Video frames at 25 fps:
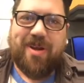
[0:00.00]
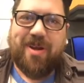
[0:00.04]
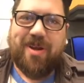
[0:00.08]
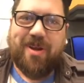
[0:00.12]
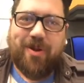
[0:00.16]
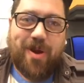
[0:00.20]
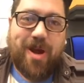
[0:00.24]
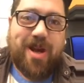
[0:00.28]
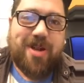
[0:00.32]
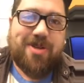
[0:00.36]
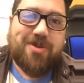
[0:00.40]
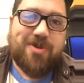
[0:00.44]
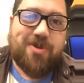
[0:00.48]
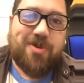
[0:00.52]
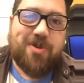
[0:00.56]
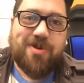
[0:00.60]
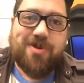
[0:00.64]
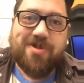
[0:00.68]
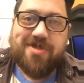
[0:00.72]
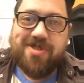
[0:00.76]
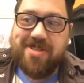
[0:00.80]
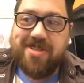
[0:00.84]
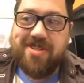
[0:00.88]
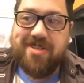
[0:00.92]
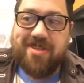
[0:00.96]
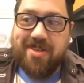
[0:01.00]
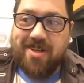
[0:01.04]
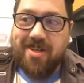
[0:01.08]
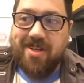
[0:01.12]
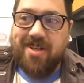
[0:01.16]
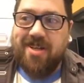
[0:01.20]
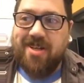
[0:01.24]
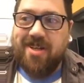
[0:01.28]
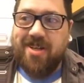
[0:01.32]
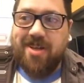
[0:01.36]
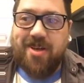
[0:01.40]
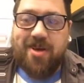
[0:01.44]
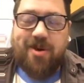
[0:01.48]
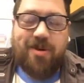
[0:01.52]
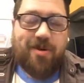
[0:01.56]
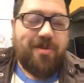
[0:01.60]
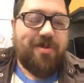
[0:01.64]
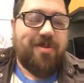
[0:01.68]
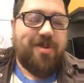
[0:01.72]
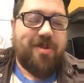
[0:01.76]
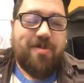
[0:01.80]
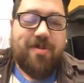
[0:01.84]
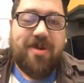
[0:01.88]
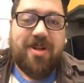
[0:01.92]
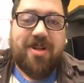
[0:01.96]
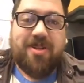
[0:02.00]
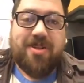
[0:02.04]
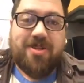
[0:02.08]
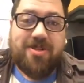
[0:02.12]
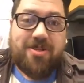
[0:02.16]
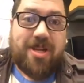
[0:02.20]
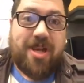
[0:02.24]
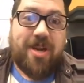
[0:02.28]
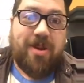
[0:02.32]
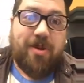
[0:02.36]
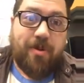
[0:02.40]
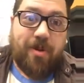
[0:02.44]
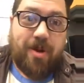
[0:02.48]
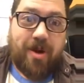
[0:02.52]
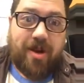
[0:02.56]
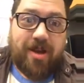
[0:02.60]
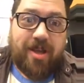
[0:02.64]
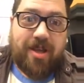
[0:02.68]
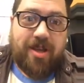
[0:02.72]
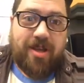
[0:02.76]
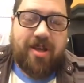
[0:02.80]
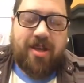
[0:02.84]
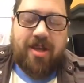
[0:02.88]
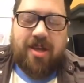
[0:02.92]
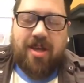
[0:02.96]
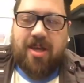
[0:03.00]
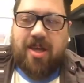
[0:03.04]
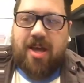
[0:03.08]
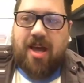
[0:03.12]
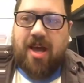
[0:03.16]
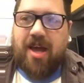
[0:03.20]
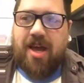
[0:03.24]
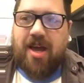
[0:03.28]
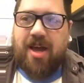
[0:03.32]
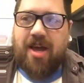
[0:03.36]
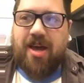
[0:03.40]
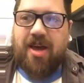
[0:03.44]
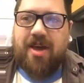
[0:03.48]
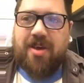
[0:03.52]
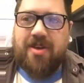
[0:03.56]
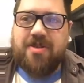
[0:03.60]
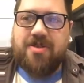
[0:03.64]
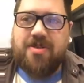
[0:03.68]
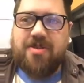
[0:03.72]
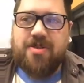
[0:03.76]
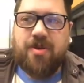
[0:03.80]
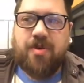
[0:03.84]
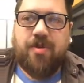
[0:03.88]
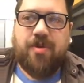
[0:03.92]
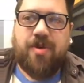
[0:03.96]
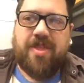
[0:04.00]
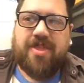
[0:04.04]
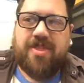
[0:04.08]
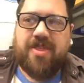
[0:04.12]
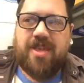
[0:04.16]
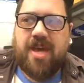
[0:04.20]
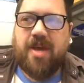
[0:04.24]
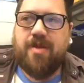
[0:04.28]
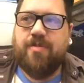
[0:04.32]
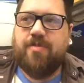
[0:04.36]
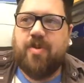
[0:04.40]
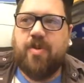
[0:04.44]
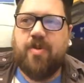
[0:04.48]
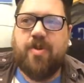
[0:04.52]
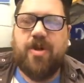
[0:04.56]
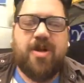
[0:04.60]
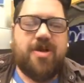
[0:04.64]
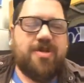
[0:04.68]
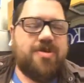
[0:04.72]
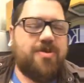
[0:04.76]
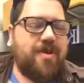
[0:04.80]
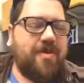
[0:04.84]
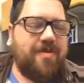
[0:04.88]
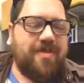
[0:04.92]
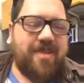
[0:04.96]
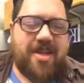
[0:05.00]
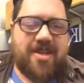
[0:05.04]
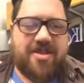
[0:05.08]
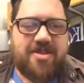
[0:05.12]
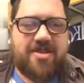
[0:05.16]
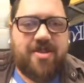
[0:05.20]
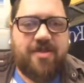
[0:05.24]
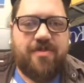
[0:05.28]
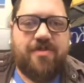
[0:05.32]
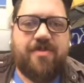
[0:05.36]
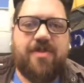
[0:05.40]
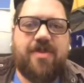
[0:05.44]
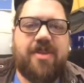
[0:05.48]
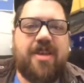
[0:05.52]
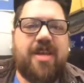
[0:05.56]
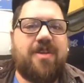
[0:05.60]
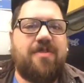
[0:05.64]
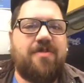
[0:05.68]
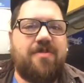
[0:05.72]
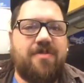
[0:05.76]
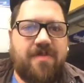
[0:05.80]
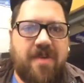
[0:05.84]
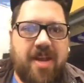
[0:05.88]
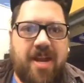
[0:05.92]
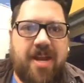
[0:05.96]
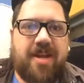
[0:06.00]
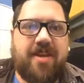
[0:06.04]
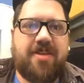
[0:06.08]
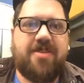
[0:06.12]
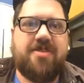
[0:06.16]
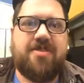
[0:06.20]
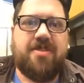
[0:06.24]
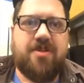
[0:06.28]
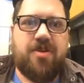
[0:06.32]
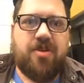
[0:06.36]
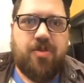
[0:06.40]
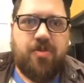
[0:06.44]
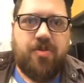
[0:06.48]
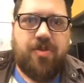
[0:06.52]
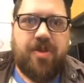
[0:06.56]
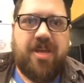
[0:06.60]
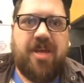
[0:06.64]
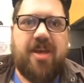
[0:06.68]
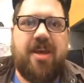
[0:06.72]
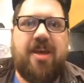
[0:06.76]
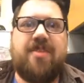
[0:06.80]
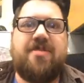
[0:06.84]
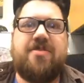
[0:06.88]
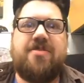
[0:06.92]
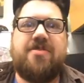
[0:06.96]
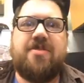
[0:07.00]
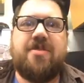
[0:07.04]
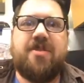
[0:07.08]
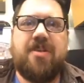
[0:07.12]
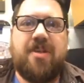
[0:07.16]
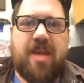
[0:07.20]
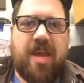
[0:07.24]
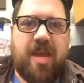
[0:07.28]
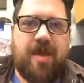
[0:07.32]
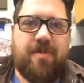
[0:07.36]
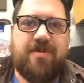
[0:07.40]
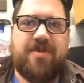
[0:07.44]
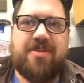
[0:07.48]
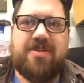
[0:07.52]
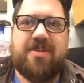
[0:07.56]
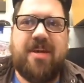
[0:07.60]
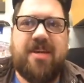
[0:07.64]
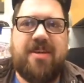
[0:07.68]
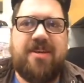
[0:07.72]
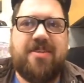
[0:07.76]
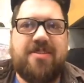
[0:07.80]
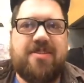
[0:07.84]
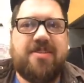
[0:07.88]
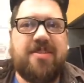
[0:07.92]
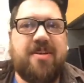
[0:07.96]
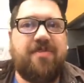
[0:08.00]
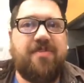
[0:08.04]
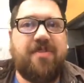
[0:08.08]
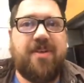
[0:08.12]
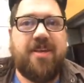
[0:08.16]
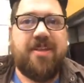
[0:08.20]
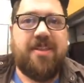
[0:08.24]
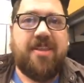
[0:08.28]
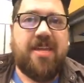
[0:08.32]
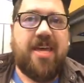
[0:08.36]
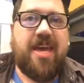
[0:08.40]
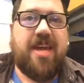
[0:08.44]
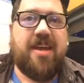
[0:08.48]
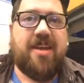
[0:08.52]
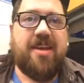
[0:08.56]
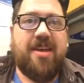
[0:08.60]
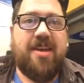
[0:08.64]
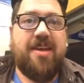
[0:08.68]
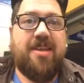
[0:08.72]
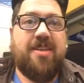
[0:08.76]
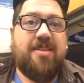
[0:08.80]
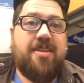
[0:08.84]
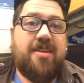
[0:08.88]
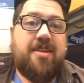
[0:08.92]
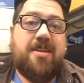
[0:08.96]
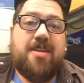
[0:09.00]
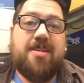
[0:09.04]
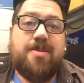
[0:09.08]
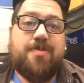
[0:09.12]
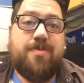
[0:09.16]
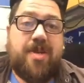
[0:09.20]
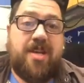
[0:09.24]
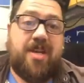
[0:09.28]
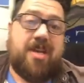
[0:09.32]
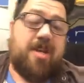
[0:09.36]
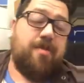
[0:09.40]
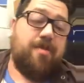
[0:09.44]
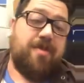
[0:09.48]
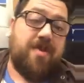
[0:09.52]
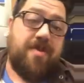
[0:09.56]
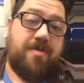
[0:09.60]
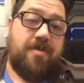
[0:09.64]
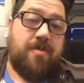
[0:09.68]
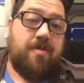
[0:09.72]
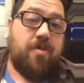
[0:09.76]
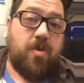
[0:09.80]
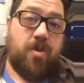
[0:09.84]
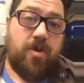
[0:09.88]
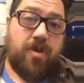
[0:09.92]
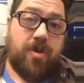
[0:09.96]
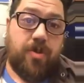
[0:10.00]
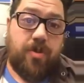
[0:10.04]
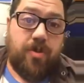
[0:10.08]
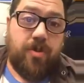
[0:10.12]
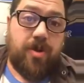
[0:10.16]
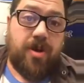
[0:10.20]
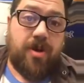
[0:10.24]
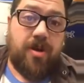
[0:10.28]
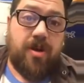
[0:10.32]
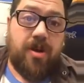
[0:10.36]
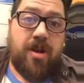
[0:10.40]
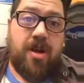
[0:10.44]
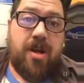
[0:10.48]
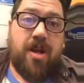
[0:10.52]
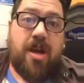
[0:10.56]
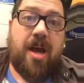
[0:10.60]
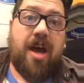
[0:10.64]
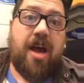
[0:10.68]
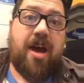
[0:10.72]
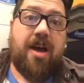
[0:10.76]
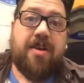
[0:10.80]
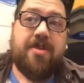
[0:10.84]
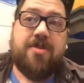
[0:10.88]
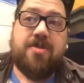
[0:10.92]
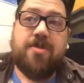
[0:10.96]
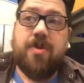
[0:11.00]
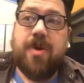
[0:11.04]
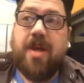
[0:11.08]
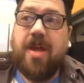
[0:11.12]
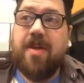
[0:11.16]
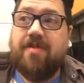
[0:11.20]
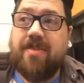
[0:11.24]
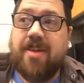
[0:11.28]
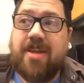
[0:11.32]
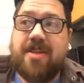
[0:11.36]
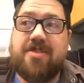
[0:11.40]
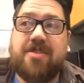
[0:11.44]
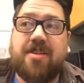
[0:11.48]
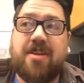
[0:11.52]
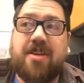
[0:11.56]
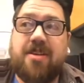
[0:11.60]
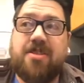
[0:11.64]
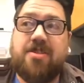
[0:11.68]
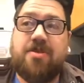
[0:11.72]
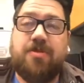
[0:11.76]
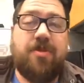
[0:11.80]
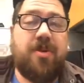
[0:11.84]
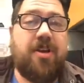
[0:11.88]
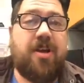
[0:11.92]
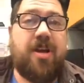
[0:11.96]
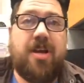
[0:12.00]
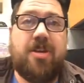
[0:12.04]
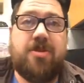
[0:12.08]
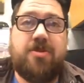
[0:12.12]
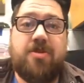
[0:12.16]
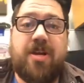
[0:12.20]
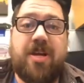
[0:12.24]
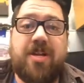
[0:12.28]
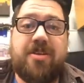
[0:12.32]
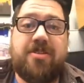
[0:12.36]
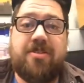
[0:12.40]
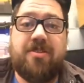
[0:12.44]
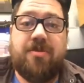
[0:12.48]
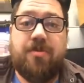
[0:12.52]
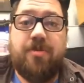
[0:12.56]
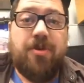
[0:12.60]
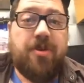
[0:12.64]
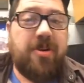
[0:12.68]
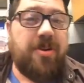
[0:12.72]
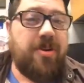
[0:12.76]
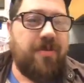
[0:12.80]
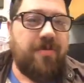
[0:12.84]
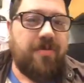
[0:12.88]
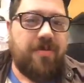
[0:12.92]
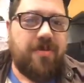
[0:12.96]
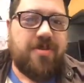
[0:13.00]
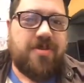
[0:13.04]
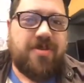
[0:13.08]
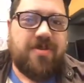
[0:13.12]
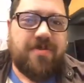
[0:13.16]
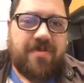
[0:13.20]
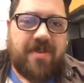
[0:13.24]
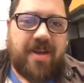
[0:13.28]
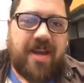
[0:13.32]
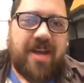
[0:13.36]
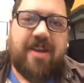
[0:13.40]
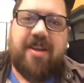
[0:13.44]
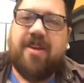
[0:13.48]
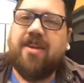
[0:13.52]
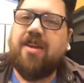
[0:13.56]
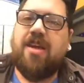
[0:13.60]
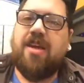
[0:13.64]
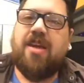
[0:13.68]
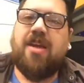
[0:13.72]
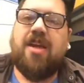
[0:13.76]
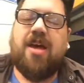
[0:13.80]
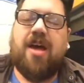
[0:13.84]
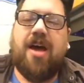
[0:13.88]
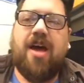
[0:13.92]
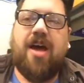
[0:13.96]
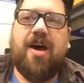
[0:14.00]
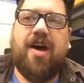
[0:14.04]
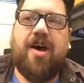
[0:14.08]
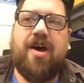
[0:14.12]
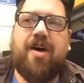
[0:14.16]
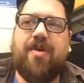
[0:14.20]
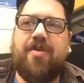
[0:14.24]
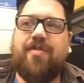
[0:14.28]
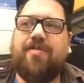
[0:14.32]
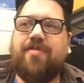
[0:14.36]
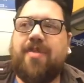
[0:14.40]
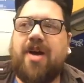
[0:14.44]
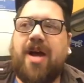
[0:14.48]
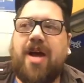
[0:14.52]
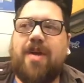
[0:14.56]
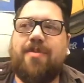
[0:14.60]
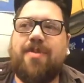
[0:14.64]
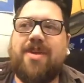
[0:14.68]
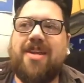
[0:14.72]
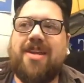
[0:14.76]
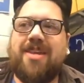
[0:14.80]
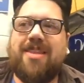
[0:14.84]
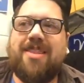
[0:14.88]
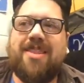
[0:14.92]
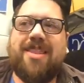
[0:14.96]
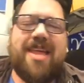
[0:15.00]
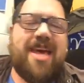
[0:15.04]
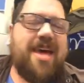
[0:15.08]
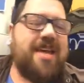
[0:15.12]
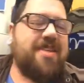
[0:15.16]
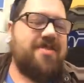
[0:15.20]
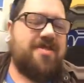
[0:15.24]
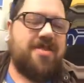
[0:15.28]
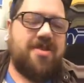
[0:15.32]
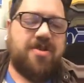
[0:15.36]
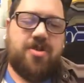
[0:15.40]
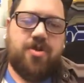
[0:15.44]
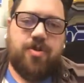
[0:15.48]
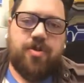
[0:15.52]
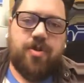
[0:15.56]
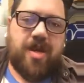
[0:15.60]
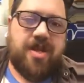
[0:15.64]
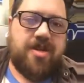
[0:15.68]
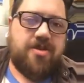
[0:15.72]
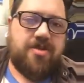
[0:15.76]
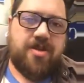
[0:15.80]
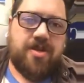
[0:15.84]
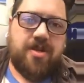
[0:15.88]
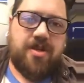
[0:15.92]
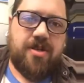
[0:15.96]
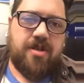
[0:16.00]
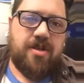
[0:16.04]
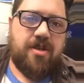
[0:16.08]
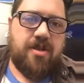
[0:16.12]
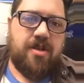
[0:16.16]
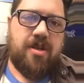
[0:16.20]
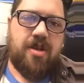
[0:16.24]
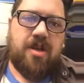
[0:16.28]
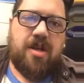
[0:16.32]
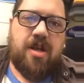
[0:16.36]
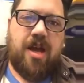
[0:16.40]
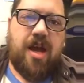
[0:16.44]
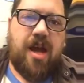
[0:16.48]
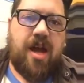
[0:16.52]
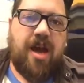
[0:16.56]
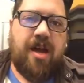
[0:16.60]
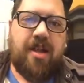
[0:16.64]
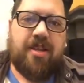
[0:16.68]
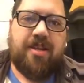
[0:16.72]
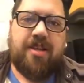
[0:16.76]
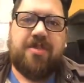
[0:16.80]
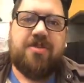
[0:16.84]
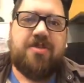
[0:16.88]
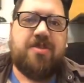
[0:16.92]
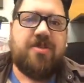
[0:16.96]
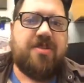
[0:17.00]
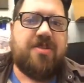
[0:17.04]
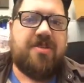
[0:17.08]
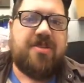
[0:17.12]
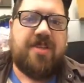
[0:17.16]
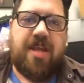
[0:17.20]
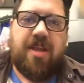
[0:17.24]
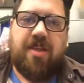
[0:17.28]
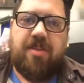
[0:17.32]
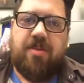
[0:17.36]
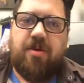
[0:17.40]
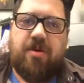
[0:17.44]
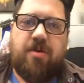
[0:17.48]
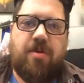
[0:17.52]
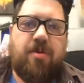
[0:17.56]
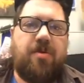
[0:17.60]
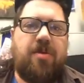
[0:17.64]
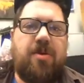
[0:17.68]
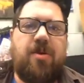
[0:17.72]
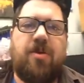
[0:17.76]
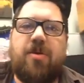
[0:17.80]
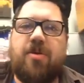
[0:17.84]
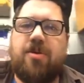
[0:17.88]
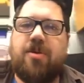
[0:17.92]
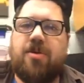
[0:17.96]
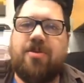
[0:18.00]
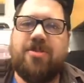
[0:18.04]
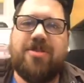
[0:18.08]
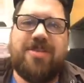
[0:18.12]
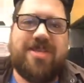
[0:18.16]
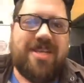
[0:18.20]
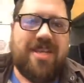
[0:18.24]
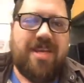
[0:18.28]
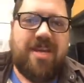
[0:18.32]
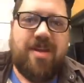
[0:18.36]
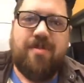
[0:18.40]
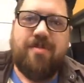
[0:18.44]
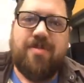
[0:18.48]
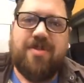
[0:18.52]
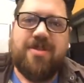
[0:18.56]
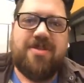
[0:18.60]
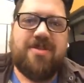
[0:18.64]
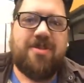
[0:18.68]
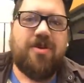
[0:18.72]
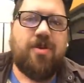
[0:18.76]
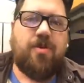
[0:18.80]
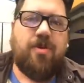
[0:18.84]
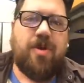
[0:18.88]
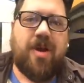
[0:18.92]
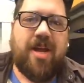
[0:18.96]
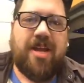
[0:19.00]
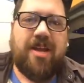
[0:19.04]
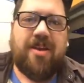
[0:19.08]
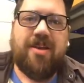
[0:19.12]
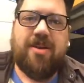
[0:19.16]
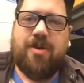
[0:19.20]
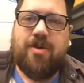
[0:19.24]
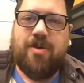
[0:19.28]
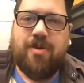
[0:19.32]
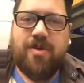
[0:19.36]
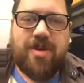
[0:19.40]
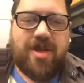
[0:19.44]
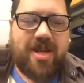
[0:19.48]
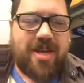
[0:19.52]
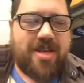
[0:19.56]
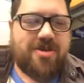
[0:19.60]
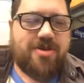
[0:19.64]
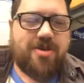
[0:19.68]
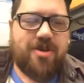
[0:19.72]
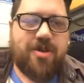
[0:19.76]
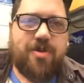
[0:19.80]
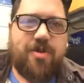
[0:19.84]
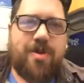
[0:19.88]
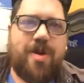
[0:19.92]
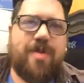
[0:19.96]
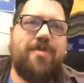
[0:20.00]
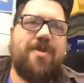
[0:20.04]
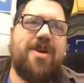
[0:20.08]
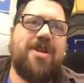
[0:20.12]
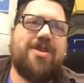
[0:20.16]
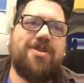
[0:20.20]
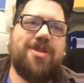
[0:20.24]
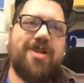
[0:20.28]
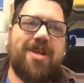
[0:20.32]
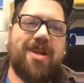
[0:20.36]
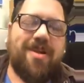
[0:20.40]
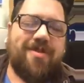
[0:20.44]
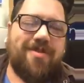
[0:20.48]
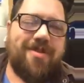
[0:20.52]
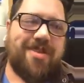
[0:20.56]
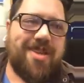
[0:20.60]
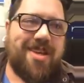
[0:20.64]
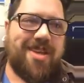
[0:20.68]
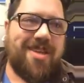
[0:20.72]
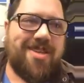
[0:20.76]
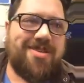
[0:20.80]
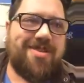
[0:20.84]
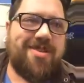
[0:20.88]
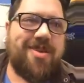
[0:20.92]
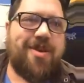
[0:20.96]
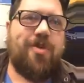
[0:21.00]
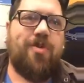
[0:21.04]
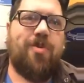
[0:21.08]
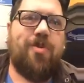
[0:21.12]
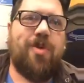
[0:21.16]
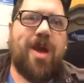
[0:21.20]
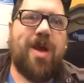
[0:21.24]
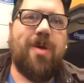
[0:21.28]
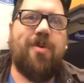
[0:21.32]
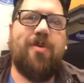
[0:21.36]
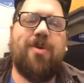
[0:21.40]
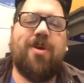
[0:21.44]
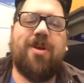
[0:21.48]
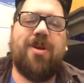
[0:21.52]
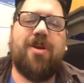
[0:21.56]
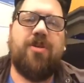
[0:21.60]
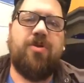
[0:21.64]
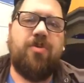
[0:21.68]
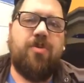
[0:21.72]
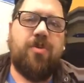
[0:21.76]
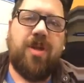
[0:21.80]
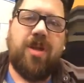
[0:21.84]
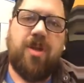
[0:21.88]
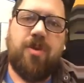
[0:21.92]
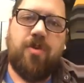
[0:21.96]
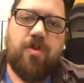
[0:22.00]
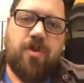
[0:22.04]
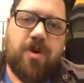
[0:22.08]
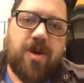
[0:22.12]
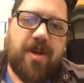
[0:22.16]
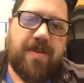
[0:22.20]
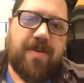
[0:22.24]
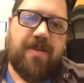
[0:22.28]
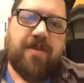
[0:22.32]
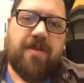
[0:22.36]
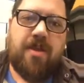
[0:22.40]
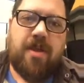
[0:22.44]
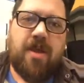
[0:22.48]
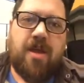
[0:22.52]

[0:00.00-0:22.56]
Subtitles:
garage doors at, the middle of January. So with that, but we also have a lot of stuff with like FedEx and UPS and Amazon and stuff like that does pick up even more in the winter. So we have lots of customer contracts and they're pretty diversified. In that situation, let's just say though, your DM isn't quite, you guys aren't quite meshing, everything isn't quite working the way you want.